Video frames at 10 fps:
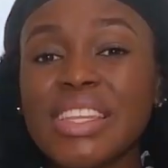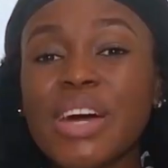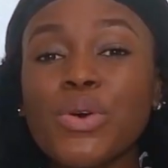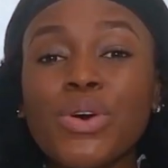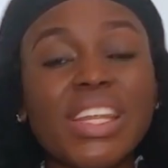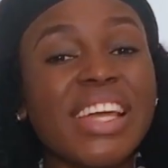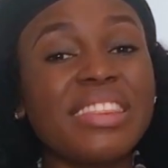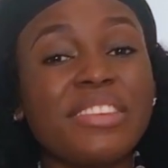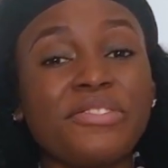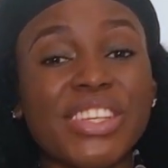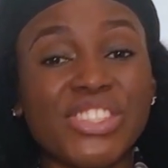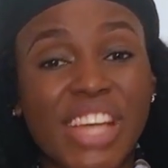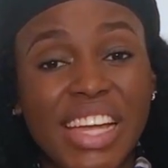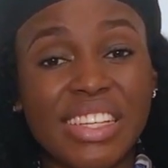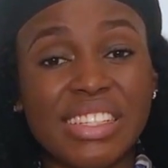Now, unlike the
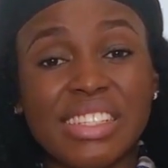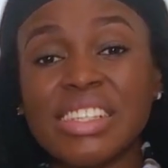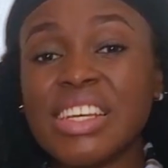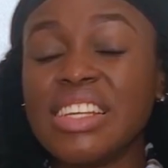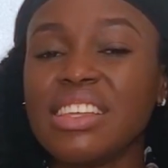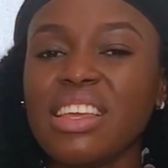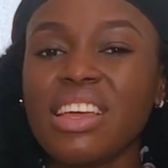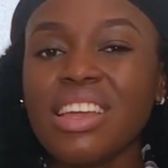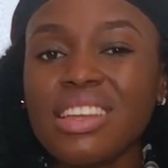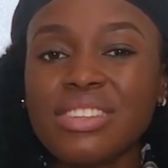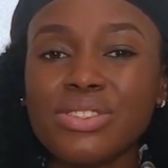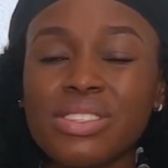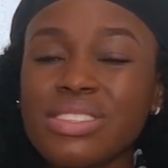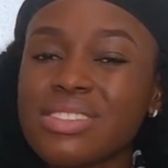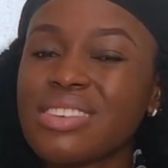vagina, the
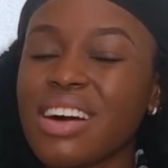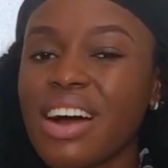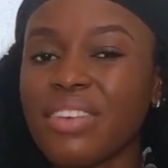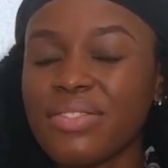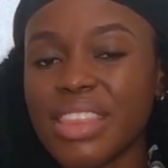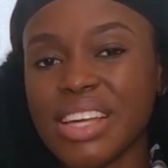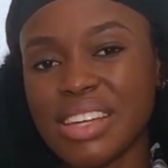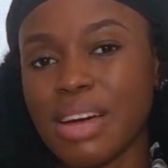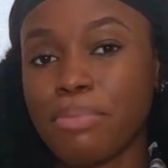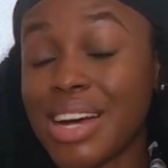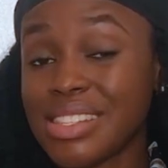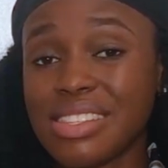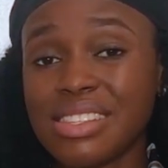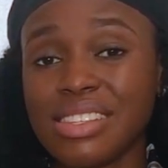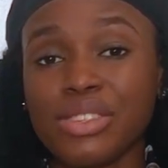anus does not have that
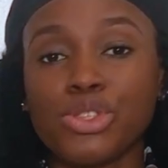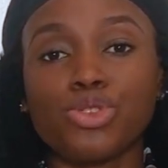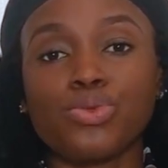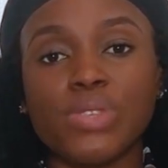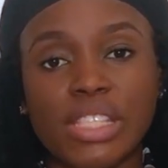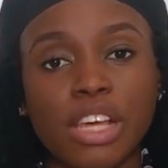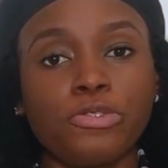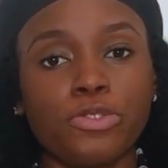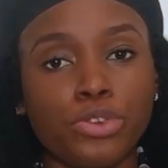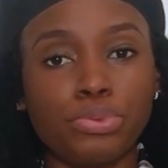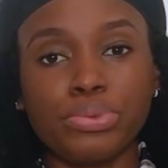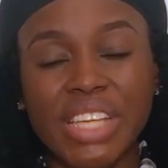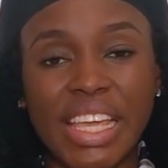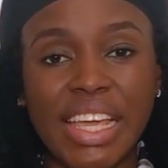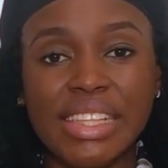capacity to
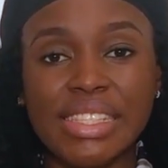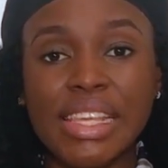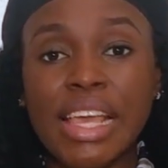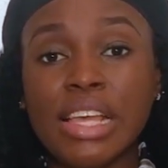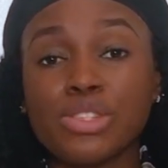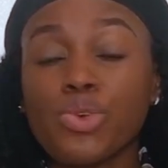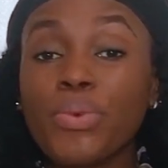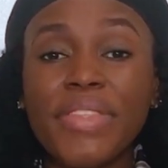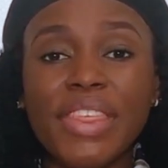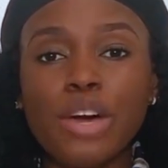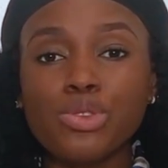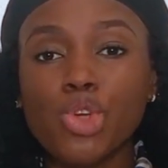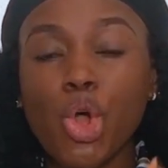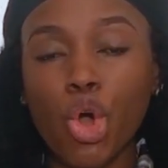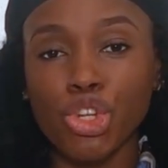self-lubricate. So without
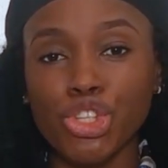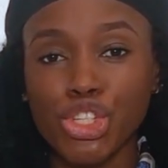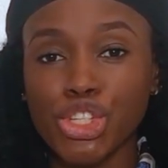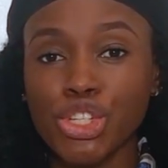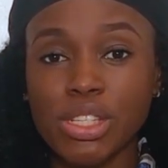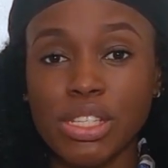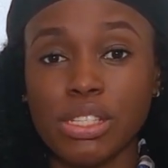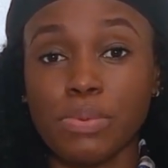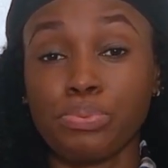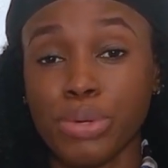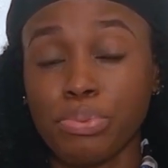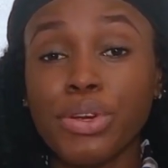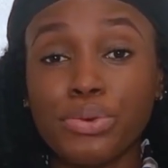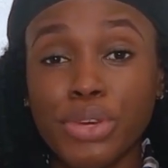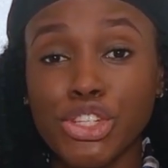conscious
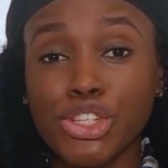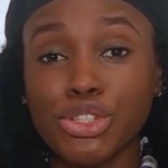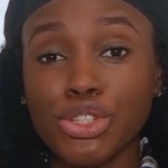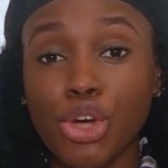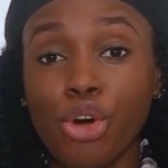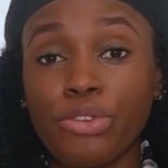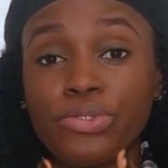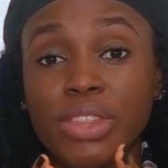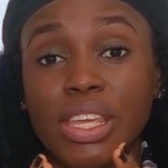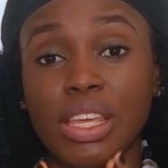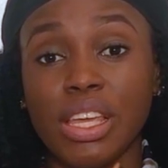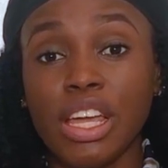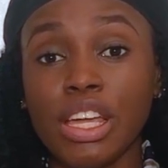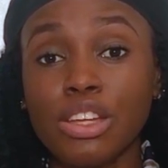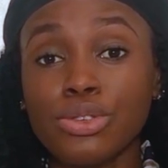preparation of the
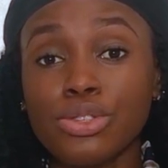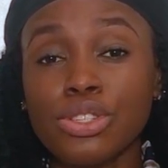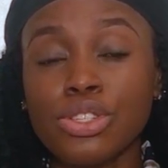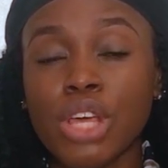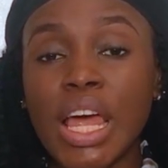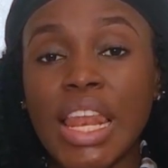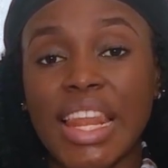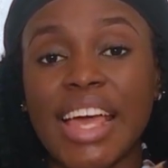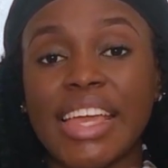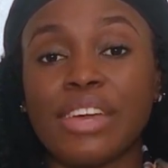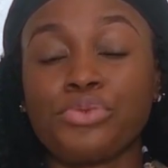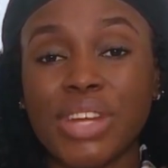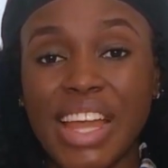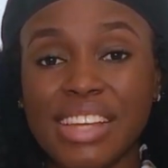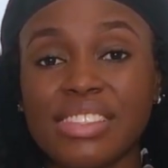anus, like
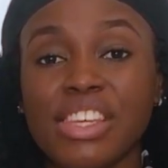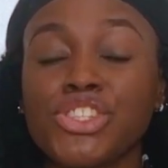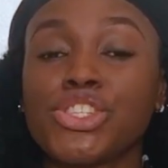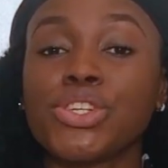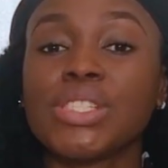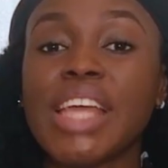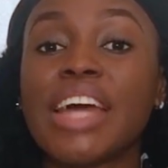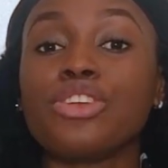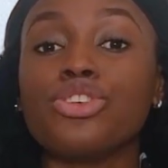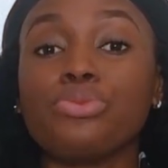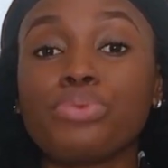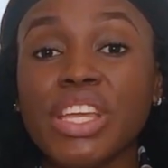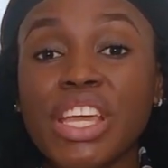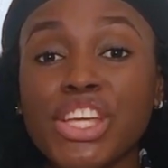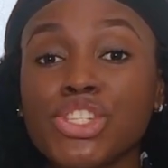relaxation and
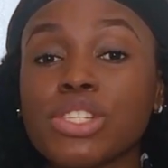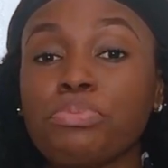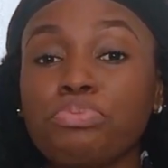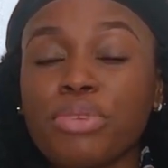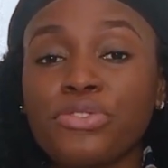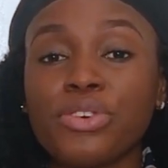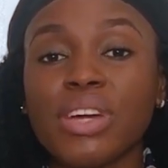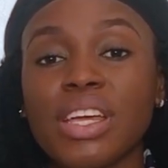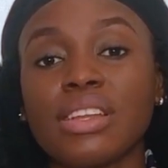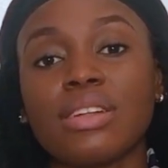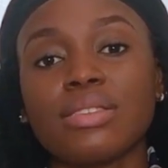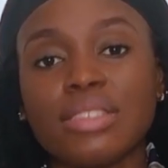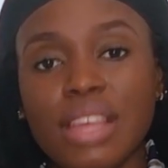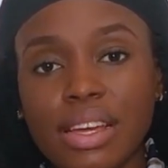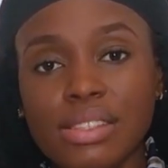lubrication before anal
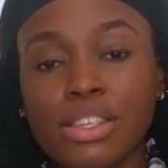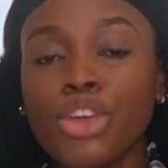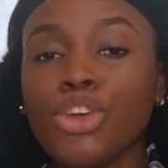sex,